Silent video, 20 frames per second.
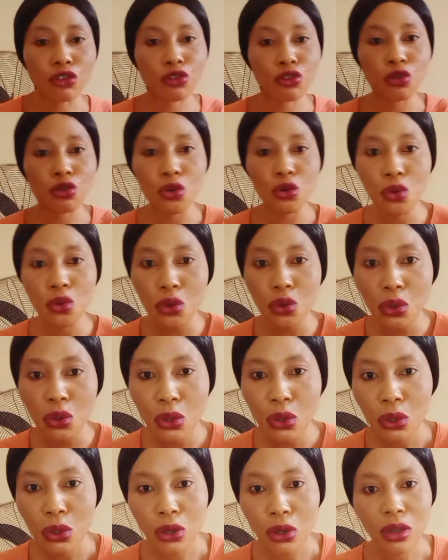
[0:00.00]
to
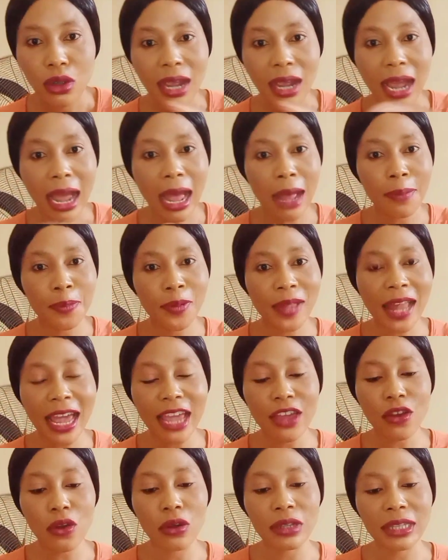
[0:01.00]

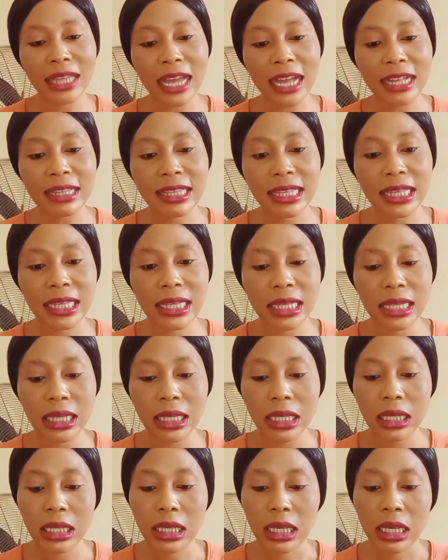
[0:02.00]
apply on that
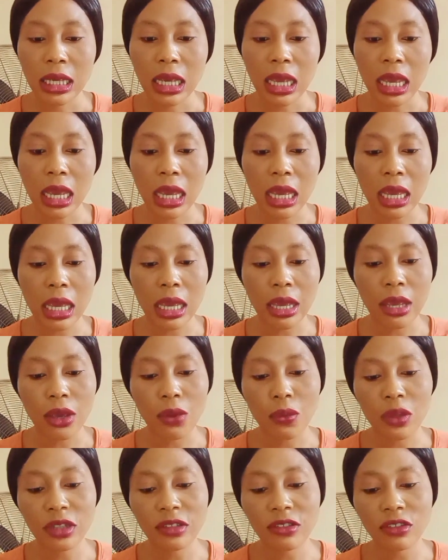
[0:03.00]

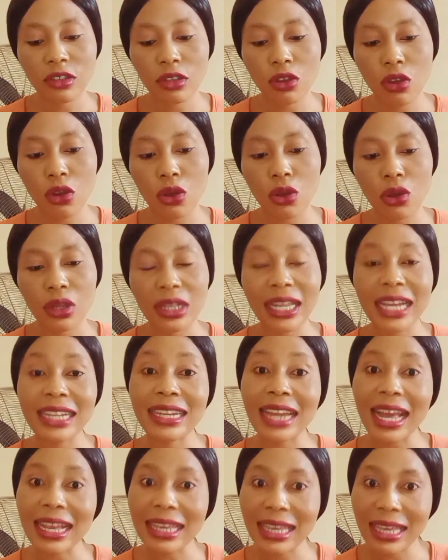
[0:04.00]
what is it called, on
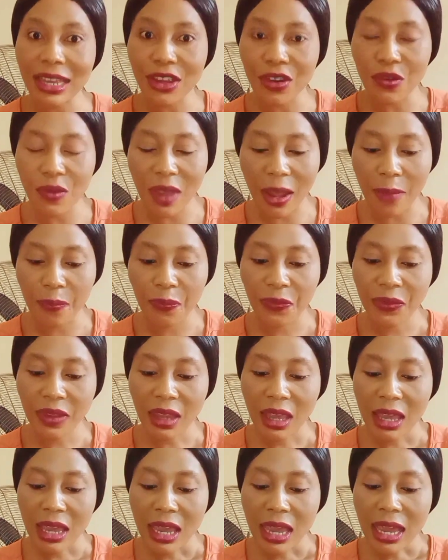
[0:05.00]
that dark area.
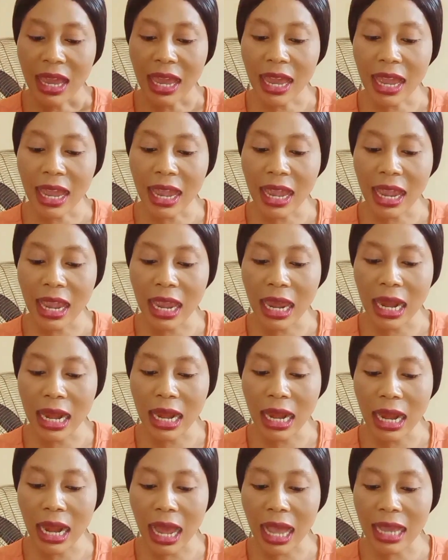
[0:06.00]

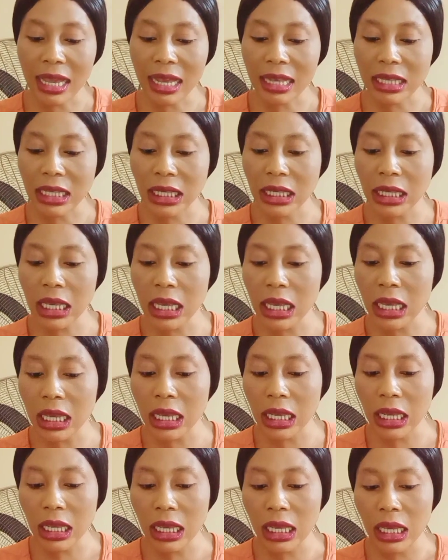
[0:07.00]
And I can
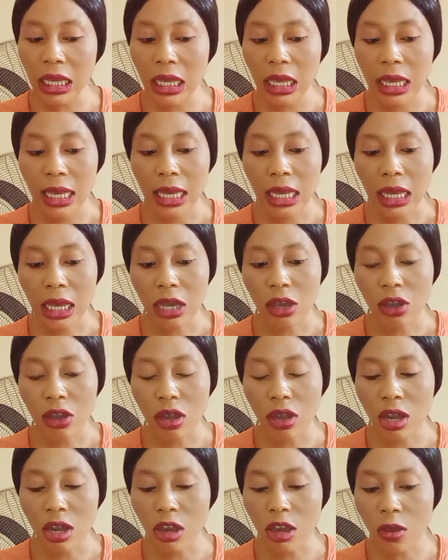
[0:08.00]
see
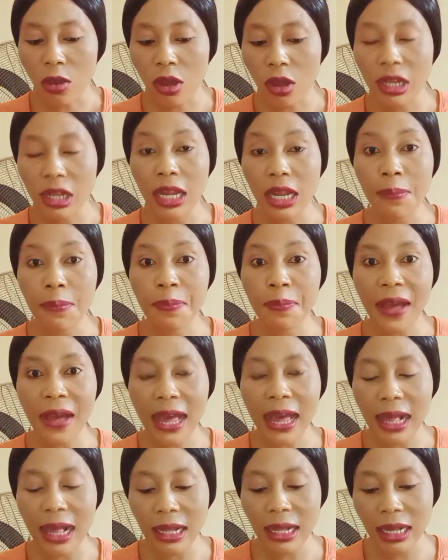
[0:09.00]
on the
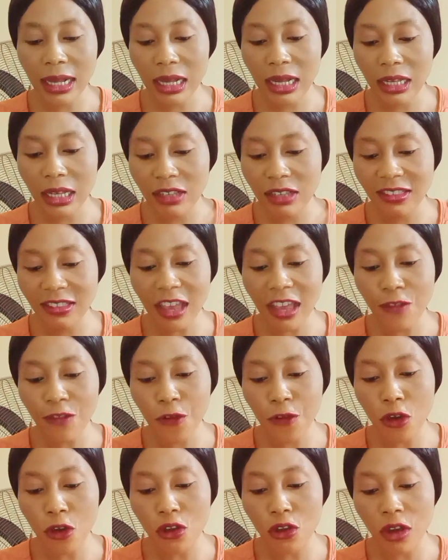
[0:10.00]
pack it said
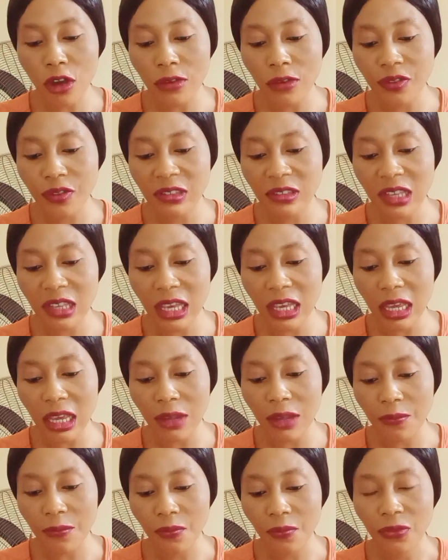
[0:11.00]
for rough
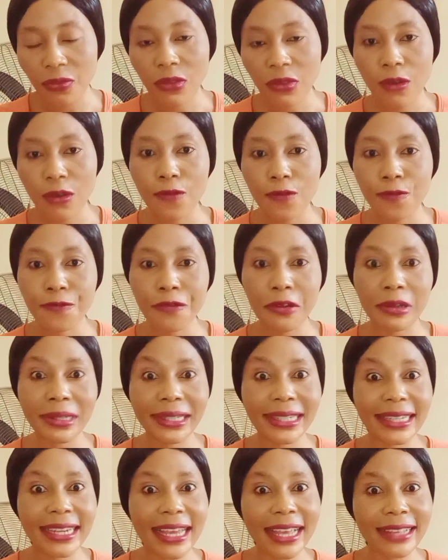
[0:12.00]
skin, for
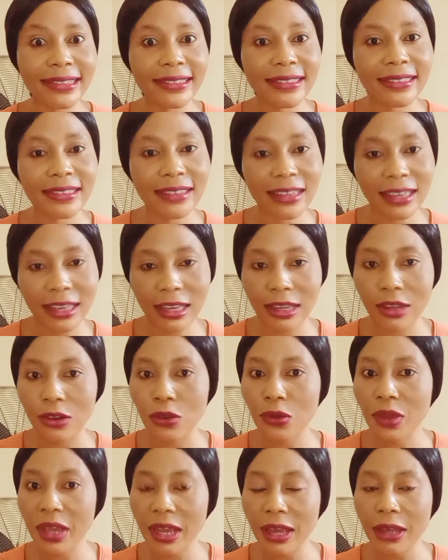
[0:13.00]
dead skin.
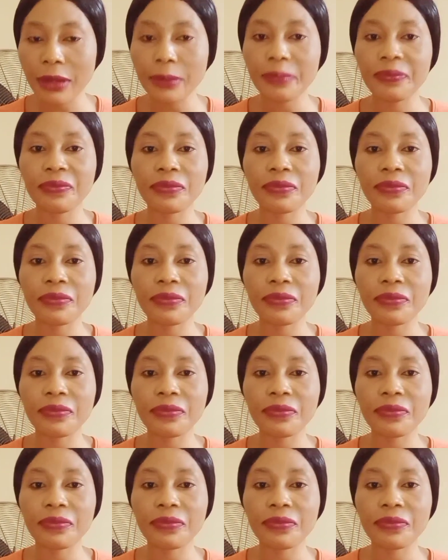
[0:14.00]
Okay,